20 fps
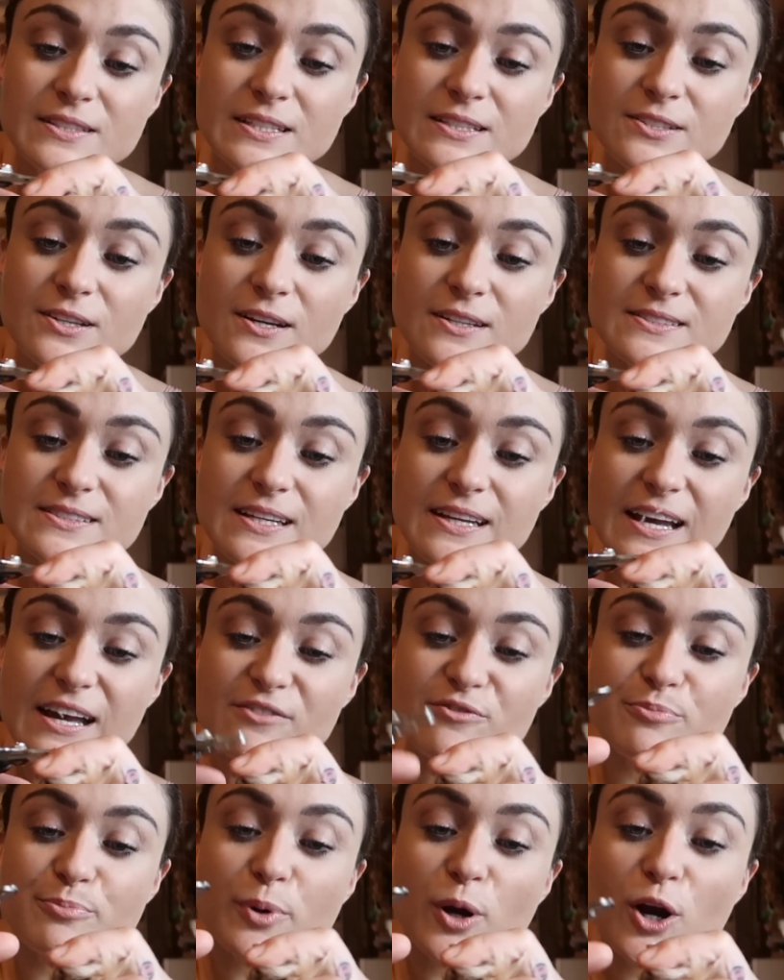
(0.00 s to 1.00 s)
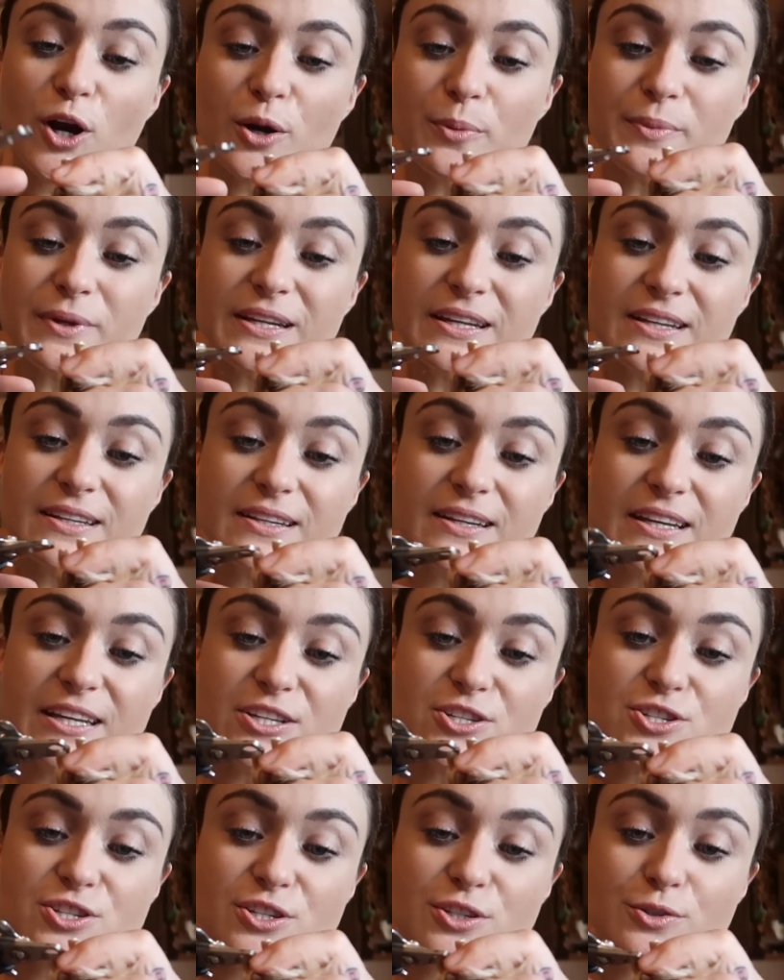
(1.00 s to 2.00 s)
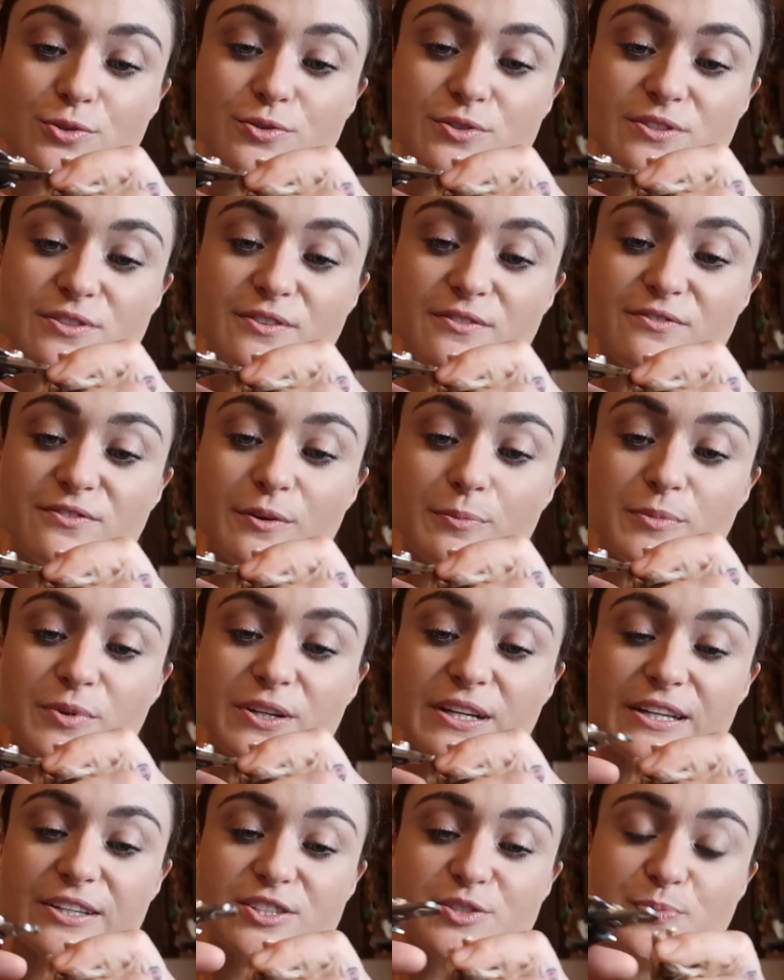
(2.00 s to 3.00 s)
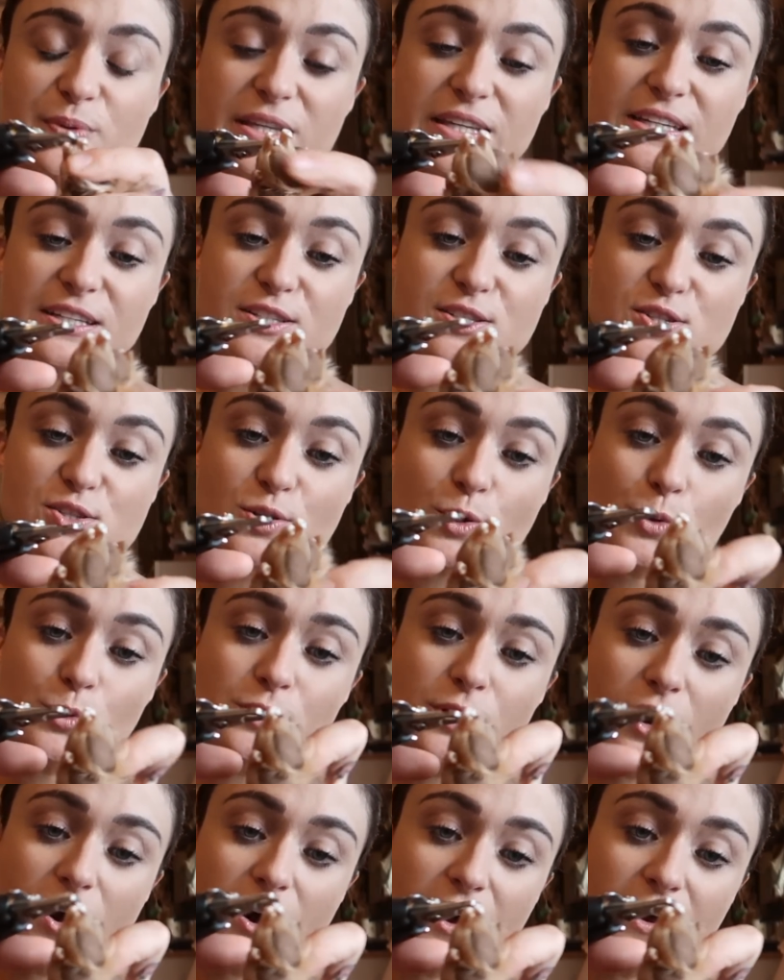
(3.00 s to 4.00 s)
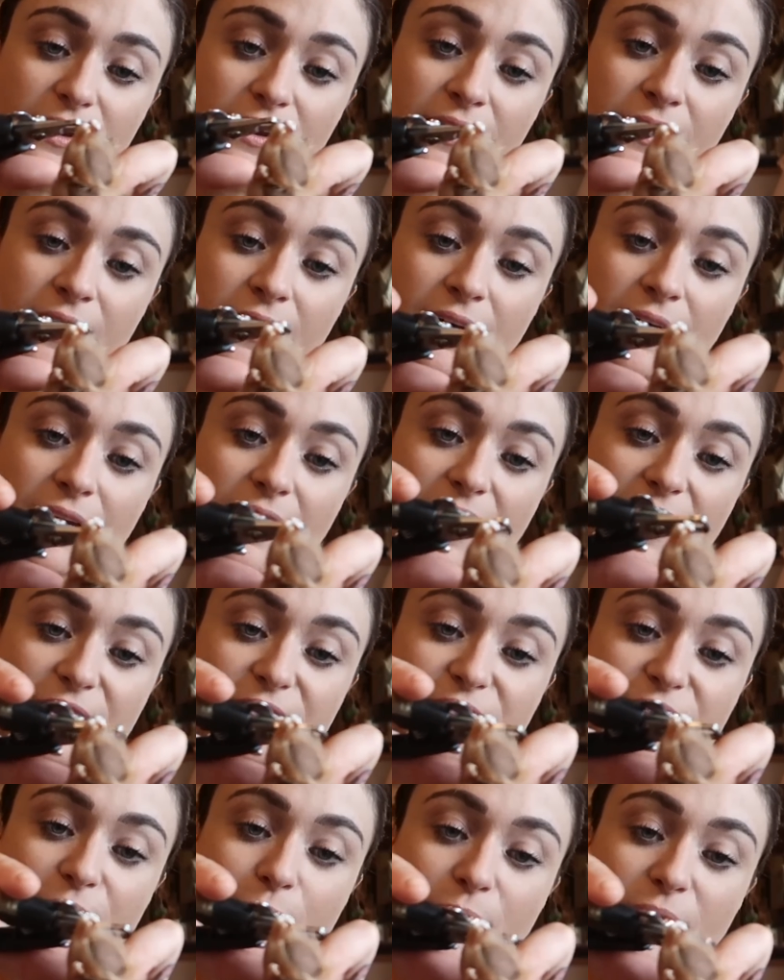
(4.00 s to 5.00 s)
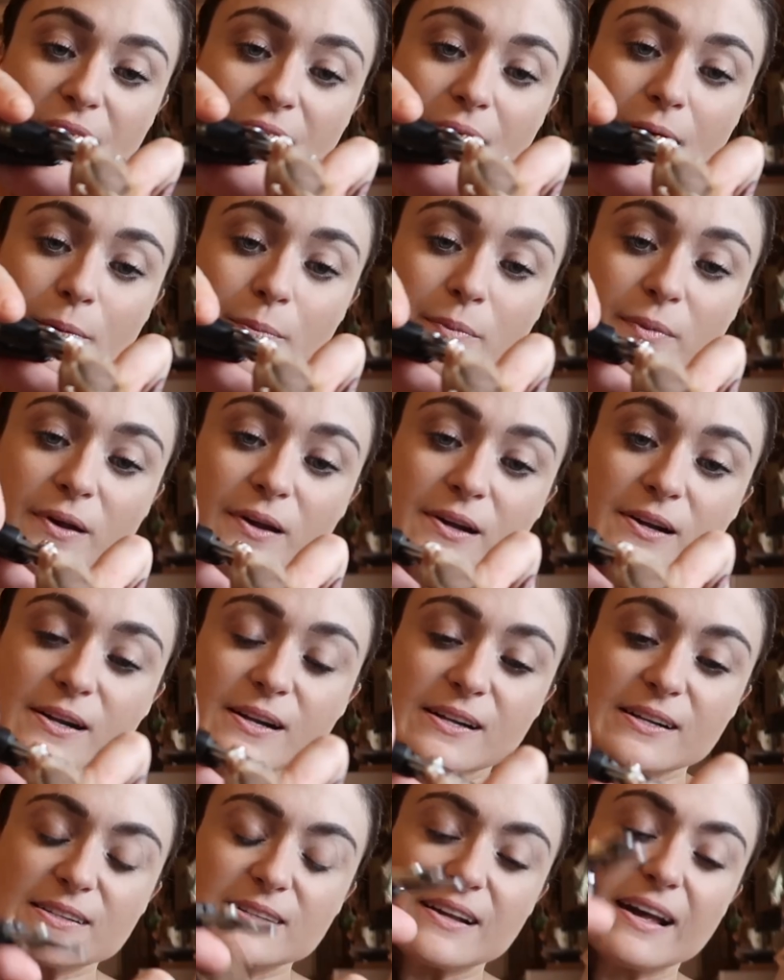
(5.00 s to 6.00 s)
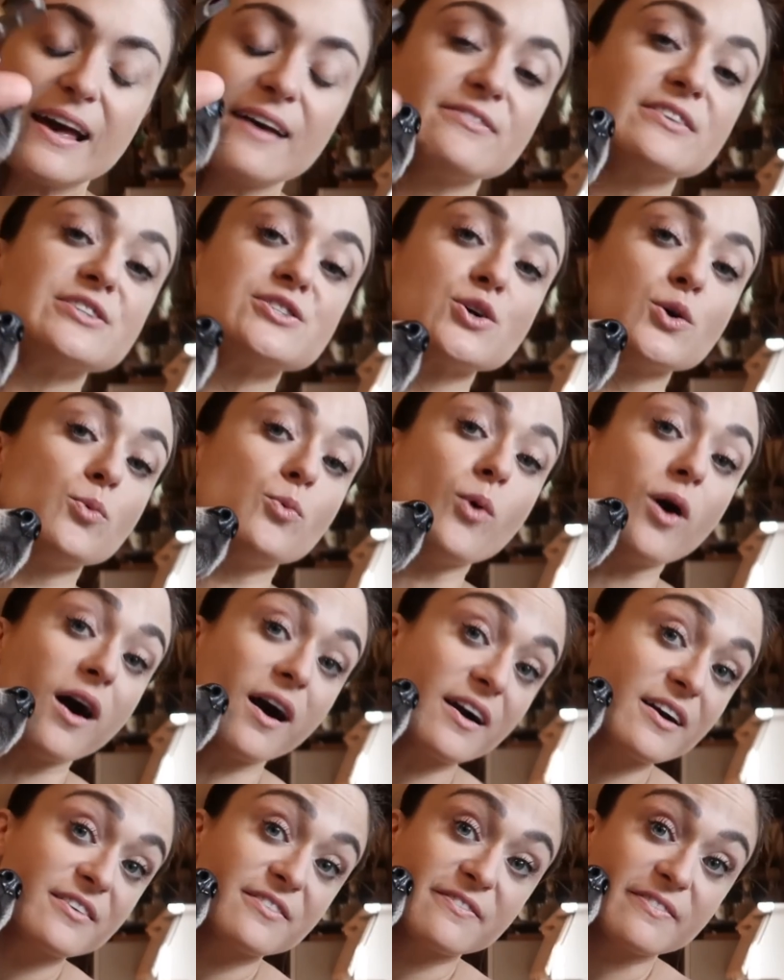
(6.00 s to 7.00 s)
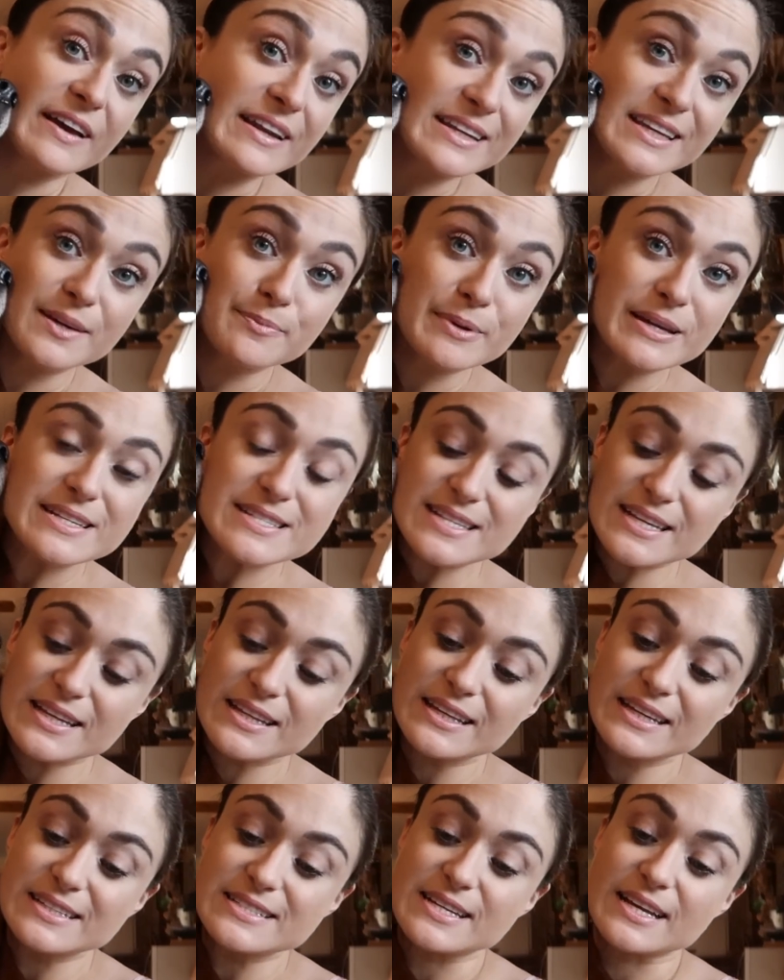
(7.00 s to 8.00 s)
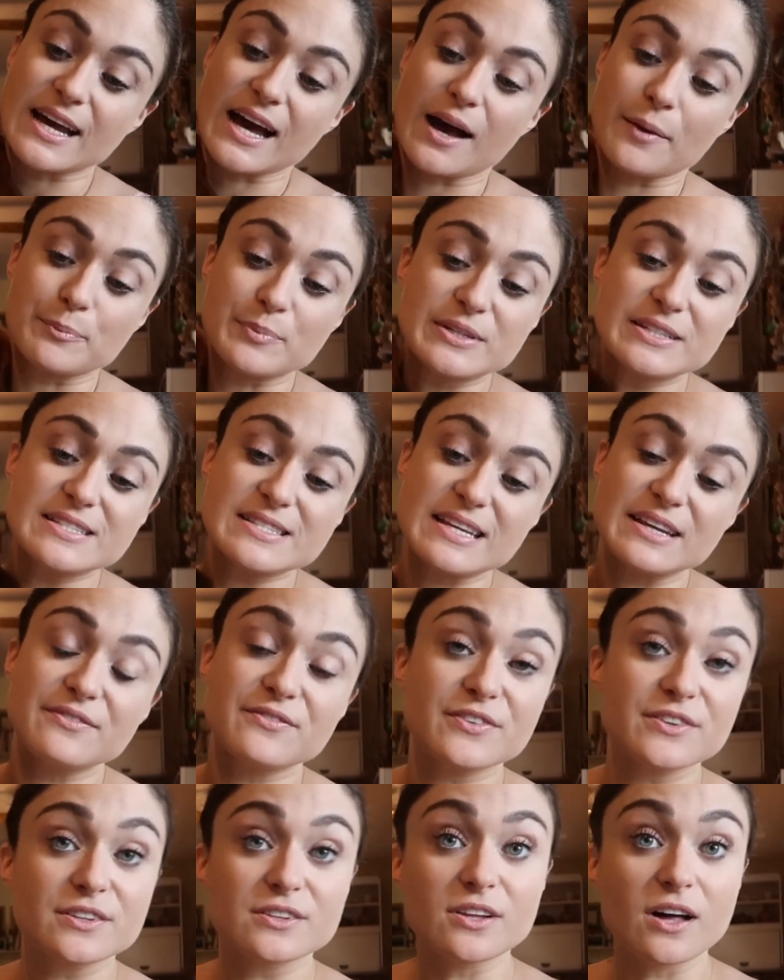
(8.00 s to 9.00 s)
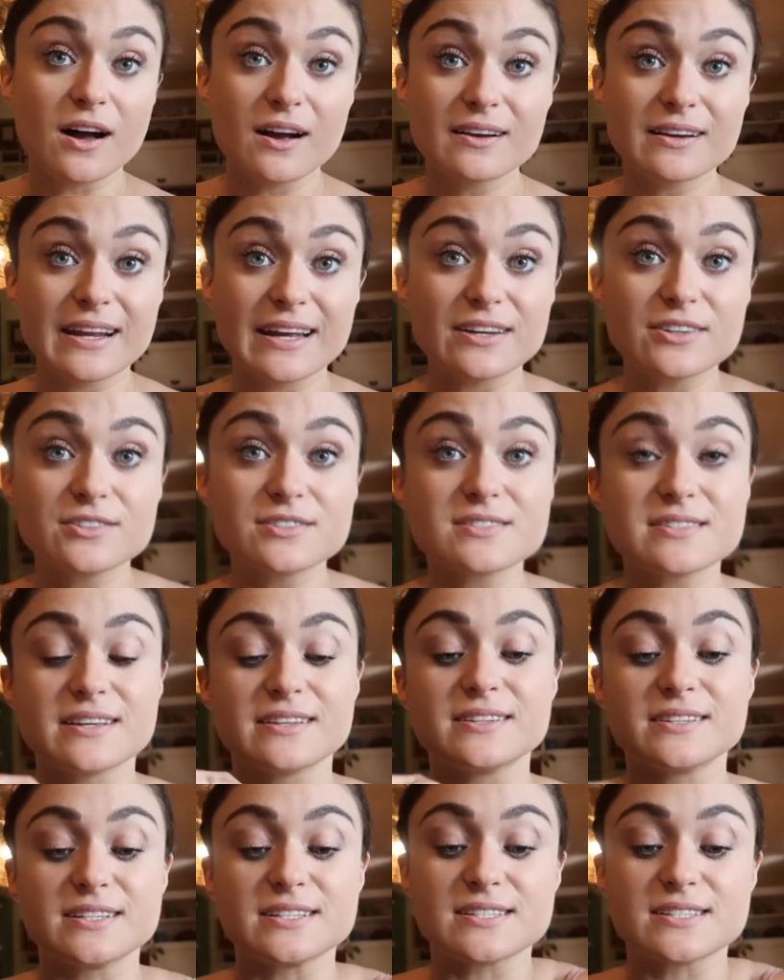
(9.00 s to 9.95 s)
seen dogs that have permanent issues from their nails being so long and from them having to walk funny basically to compensate for the long nails and the